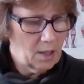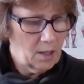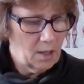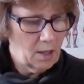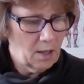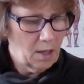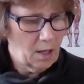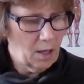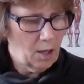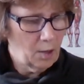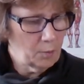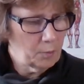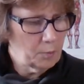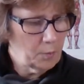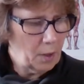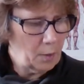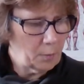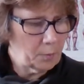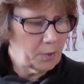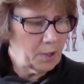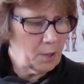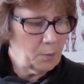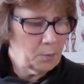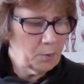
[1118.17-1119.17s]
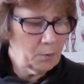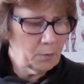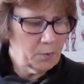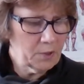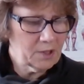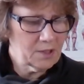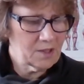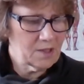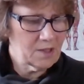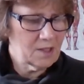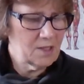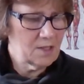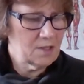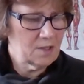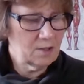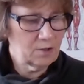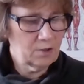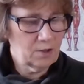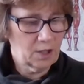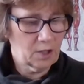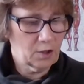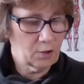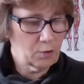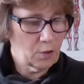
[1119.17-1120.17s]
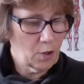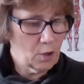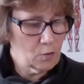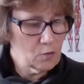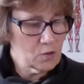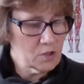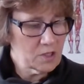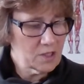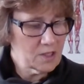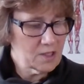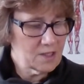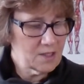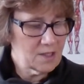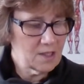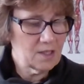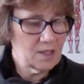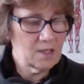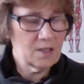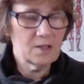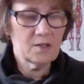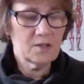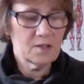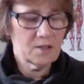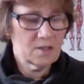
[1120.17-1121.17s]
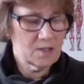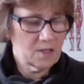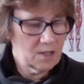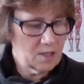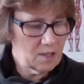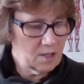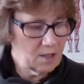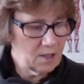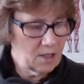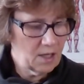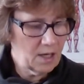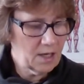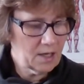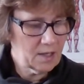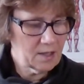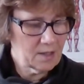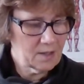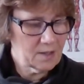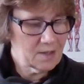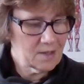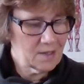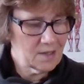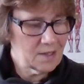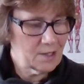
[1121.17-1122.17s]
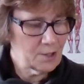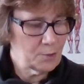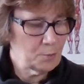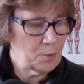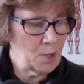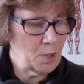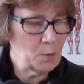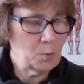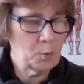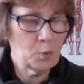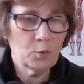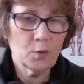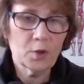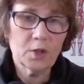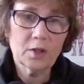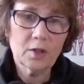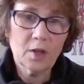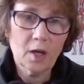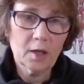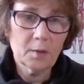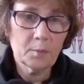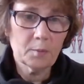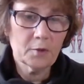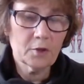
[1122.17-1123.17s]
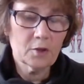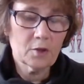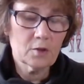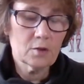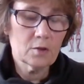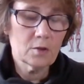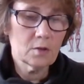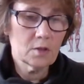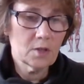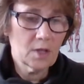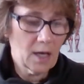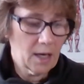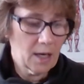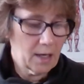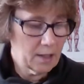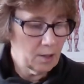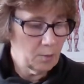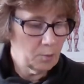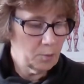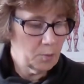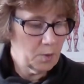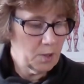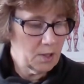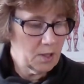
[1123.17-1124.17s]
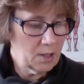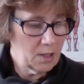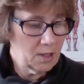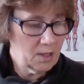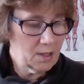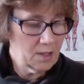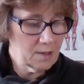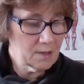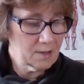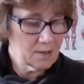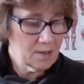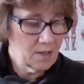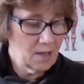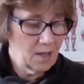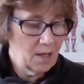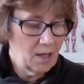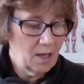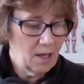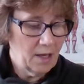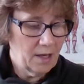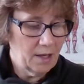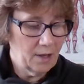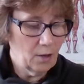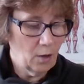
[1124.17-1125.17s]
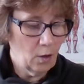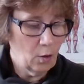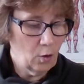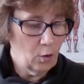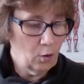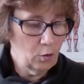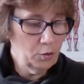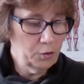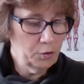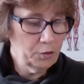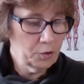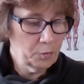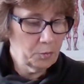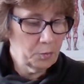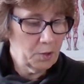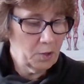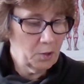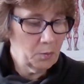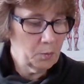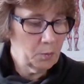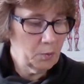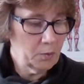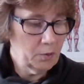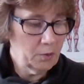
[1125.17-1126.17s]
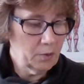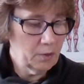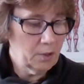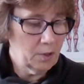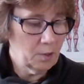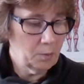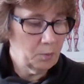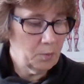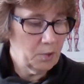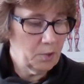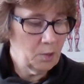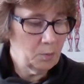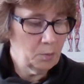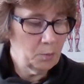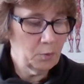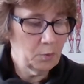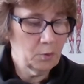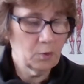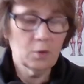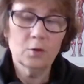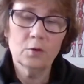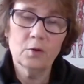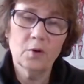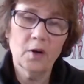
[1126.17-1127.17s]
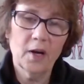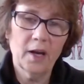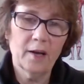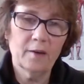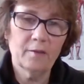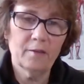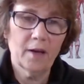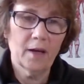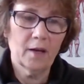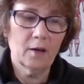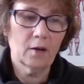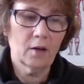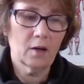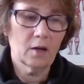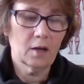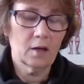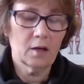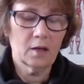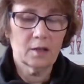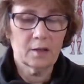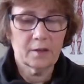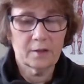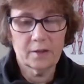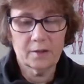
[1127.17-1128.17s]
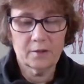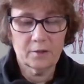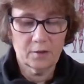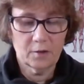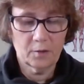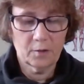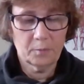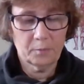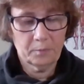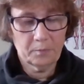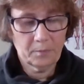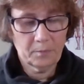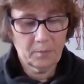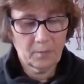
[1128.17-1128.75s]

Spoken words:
Are people with diseases like Crohn's disease, celiac disease, people with type 2 diabetes, and older people and people who have alcoholism.